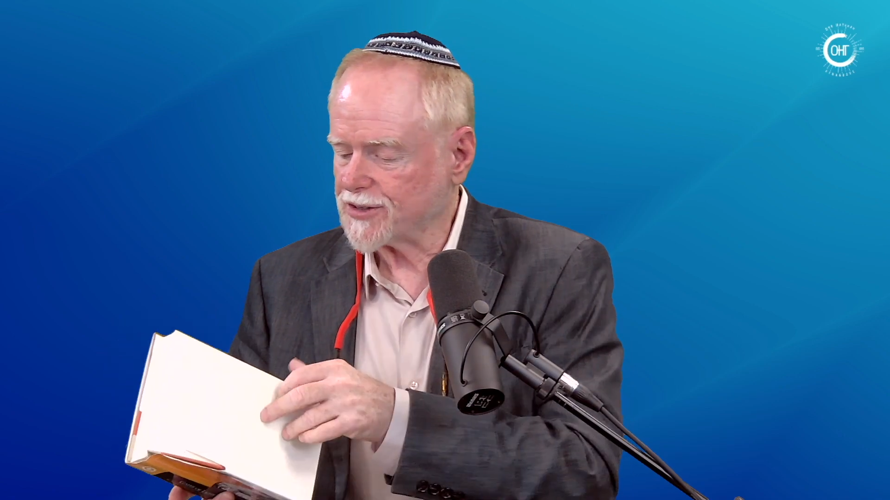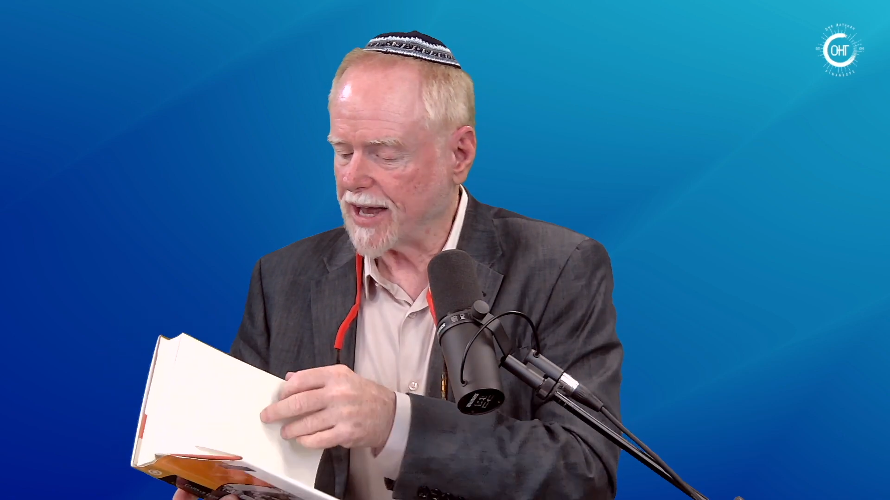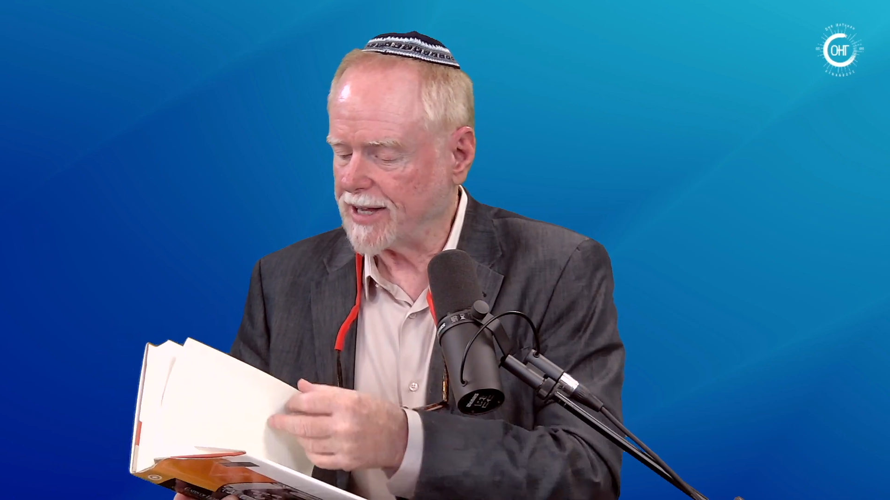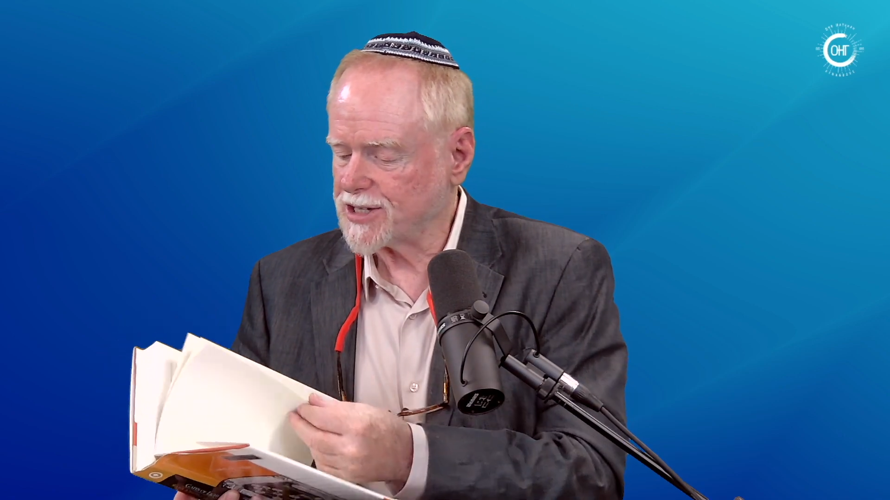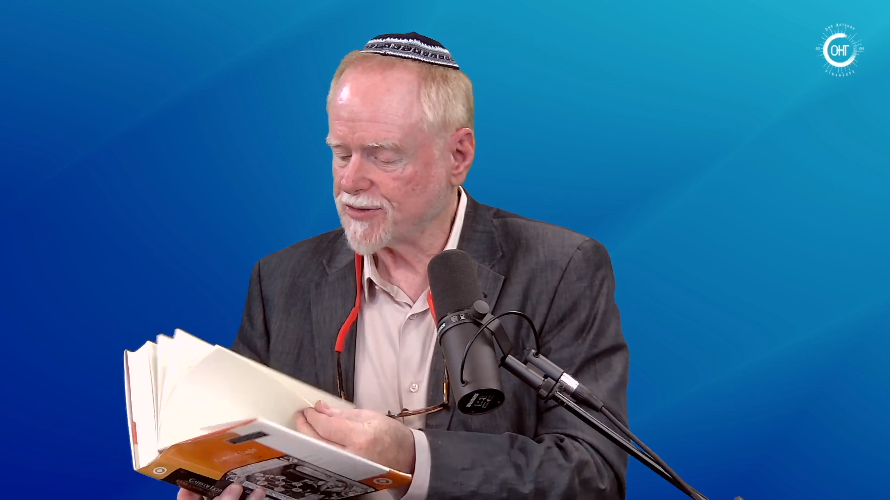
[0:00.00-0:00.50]

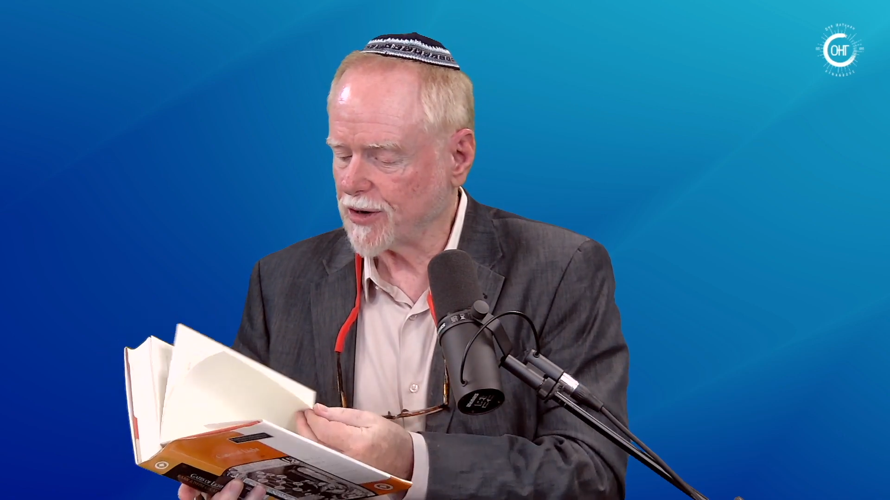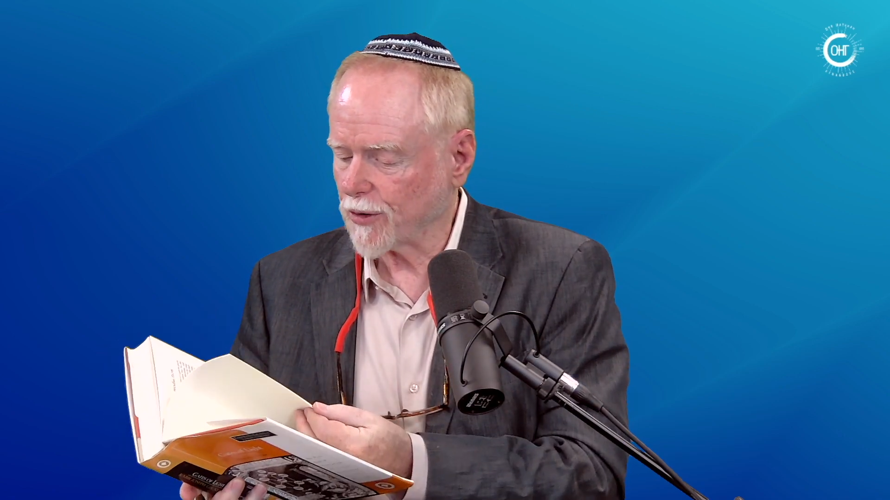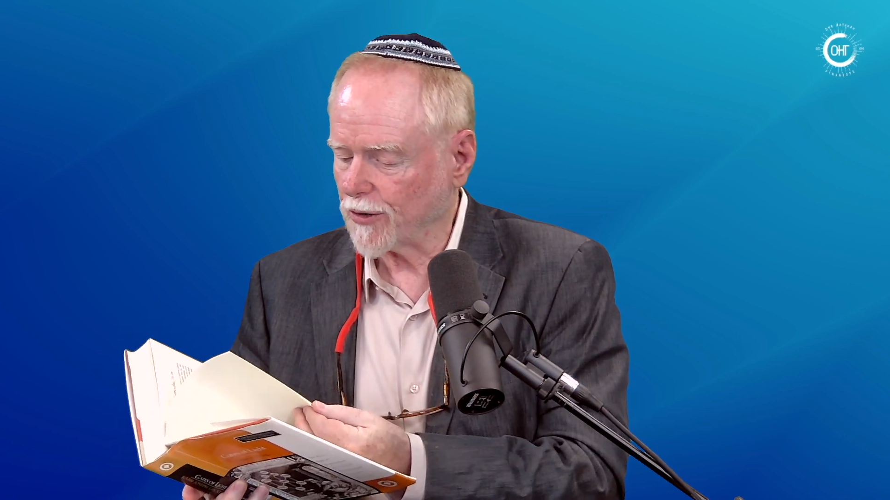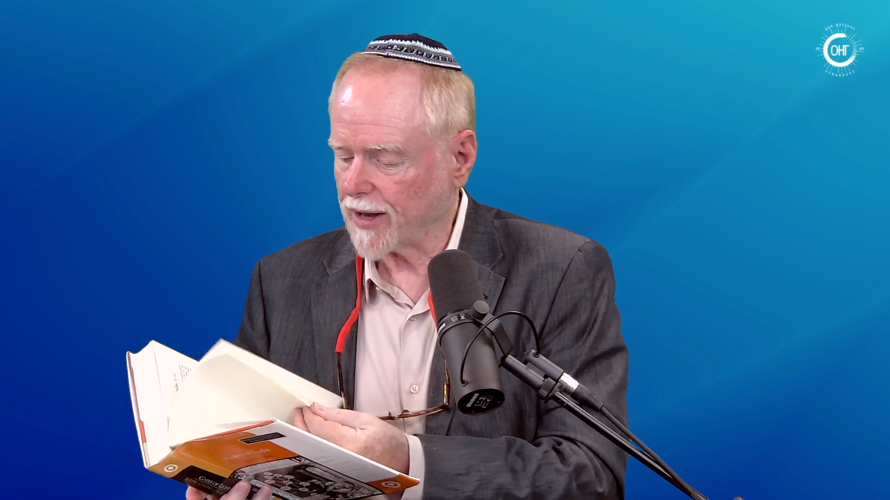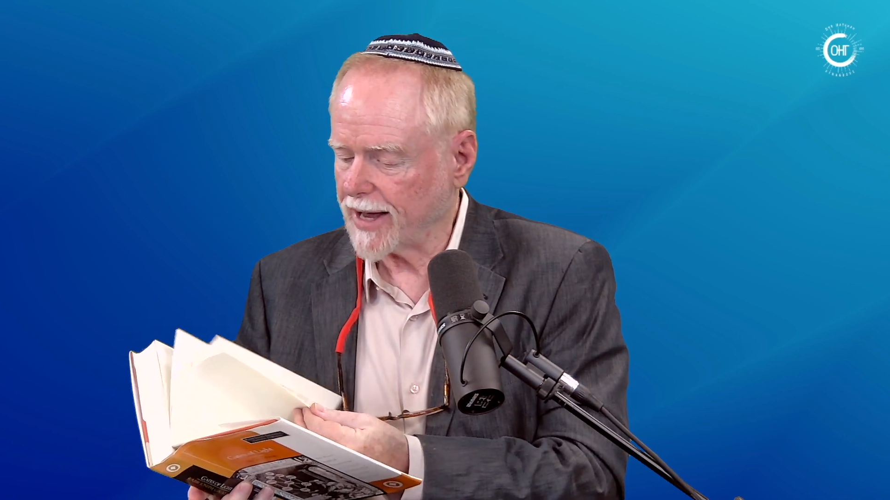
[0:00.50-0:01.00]
10
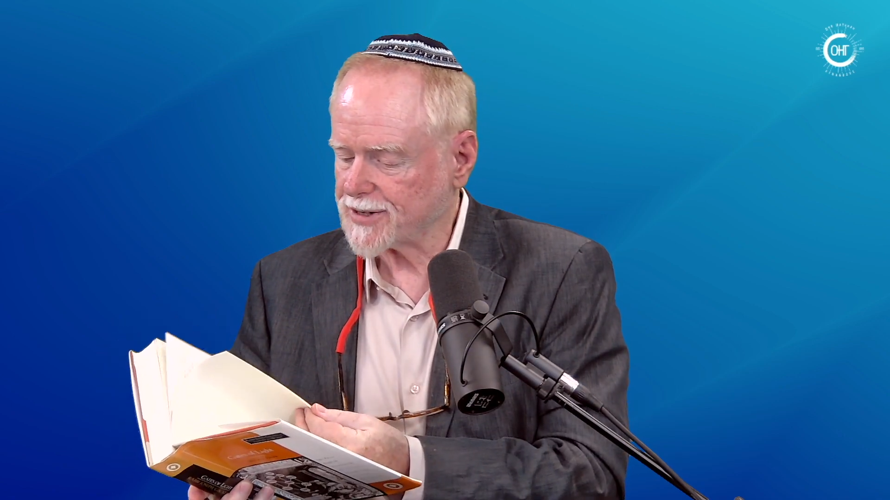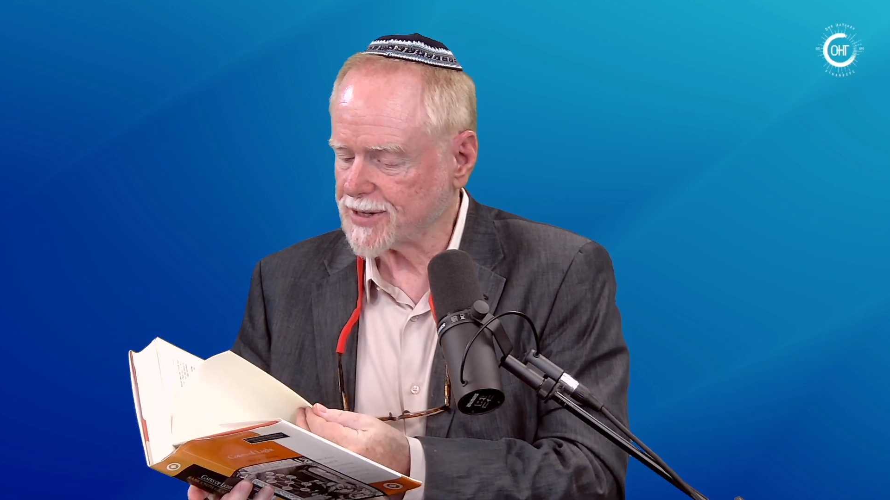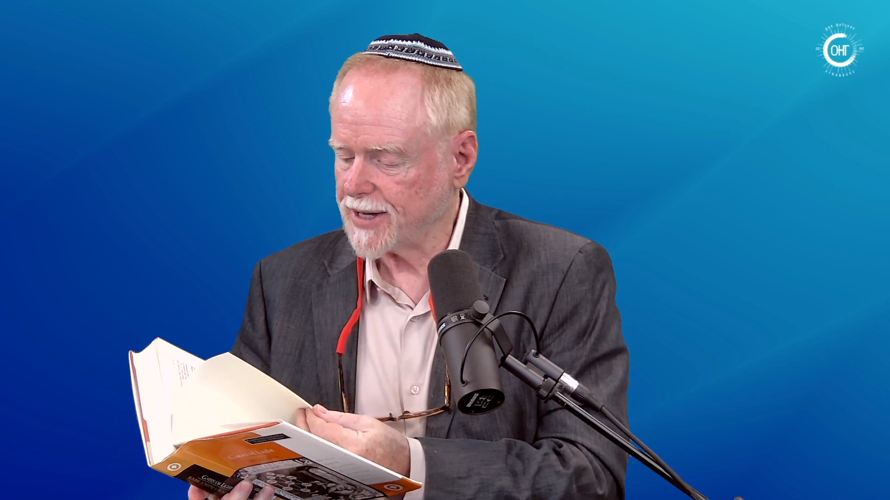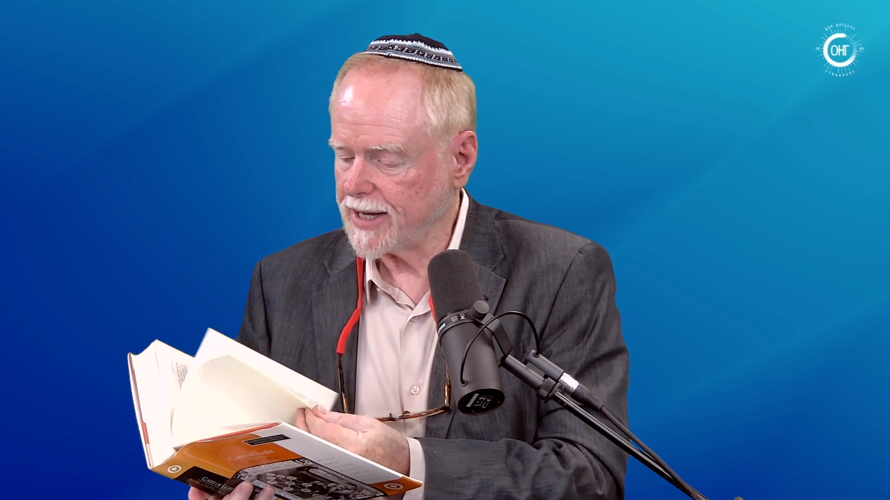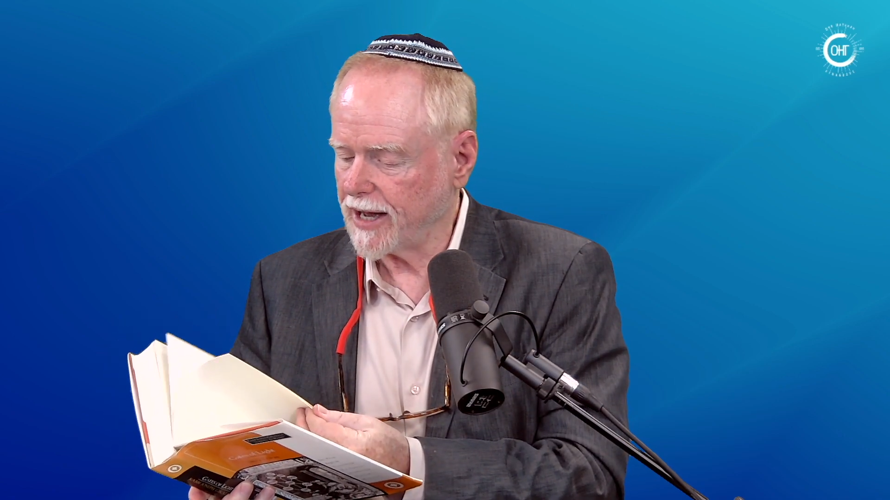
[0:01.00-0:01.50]
Sfirot as
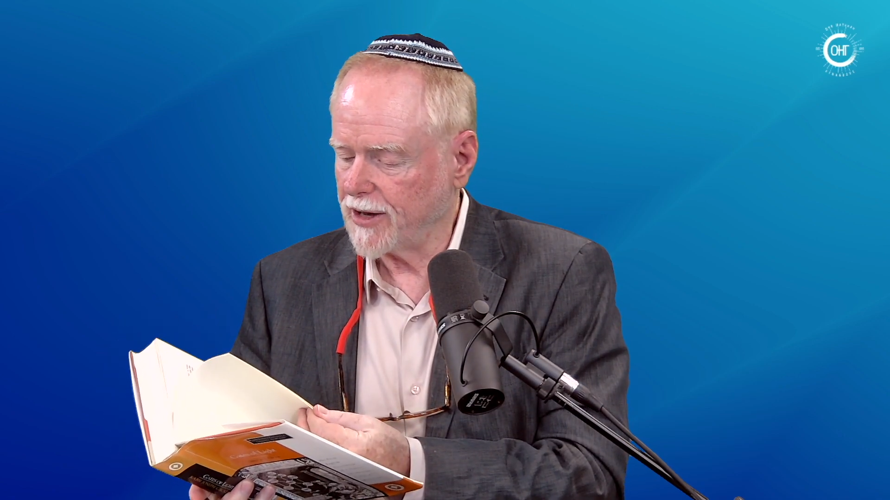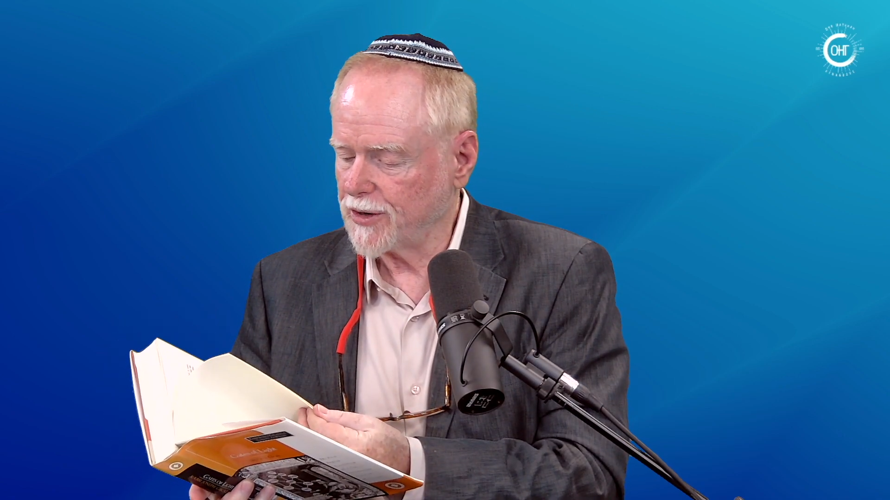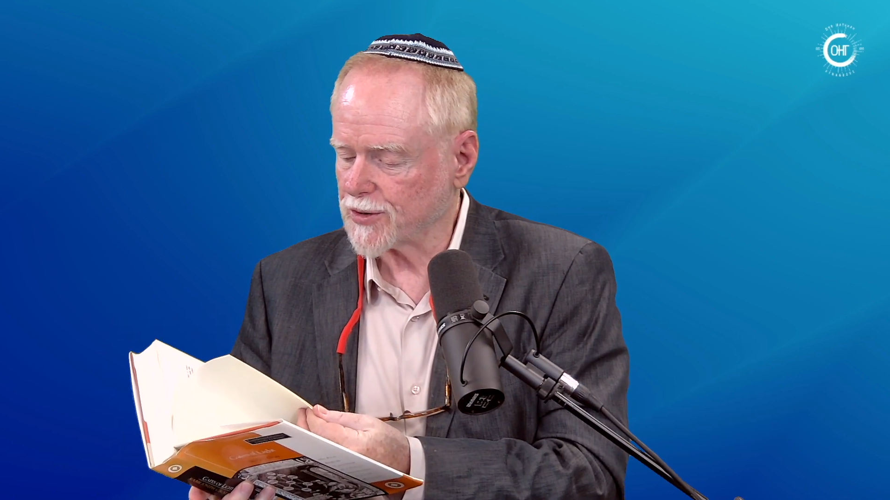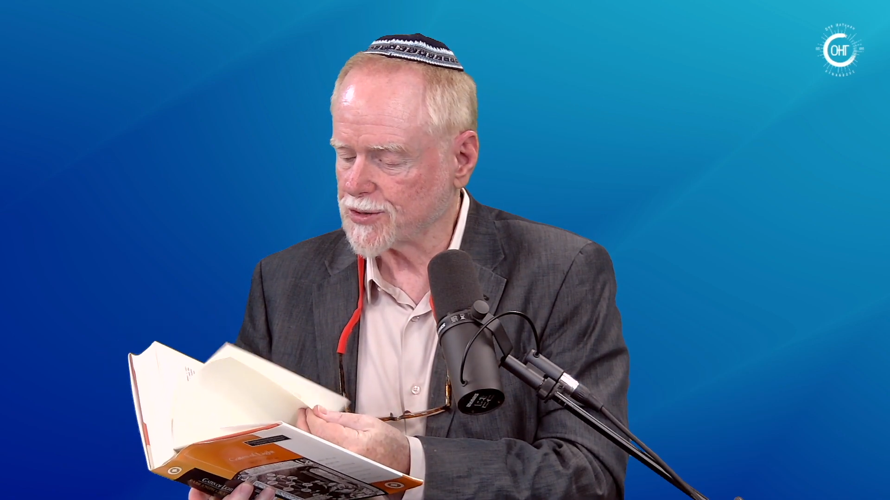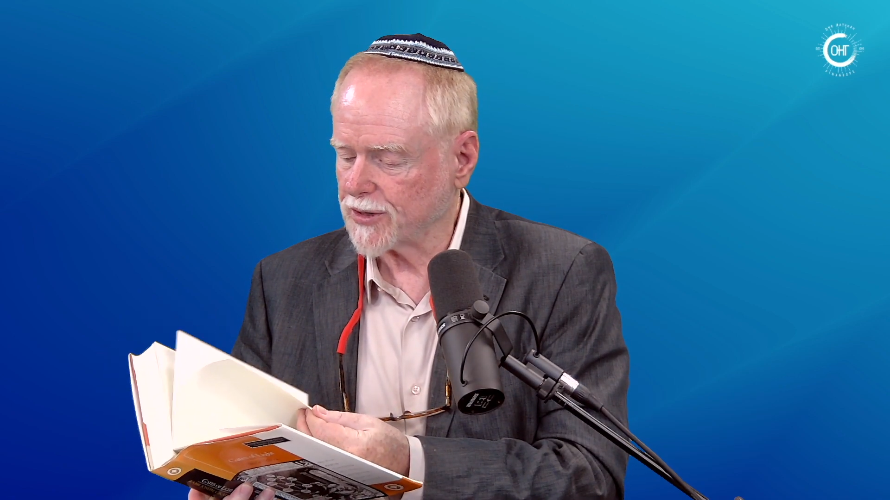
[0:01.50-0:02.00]
he
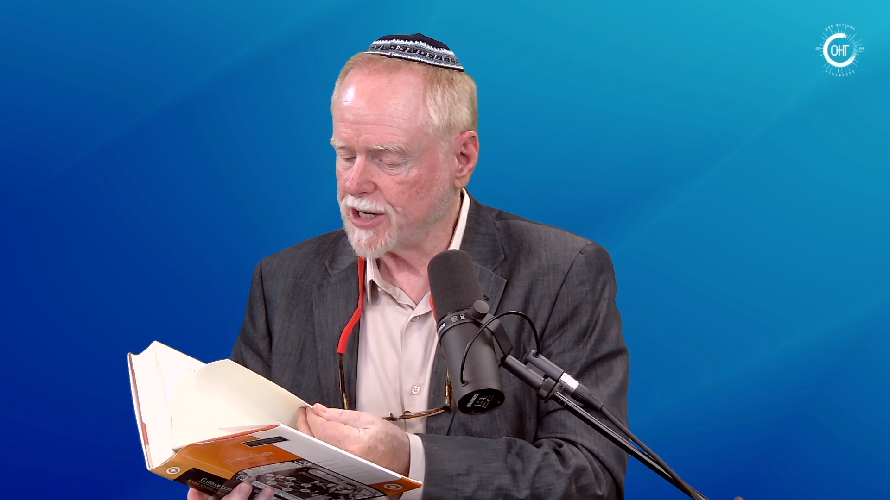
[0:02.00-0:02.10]
understood.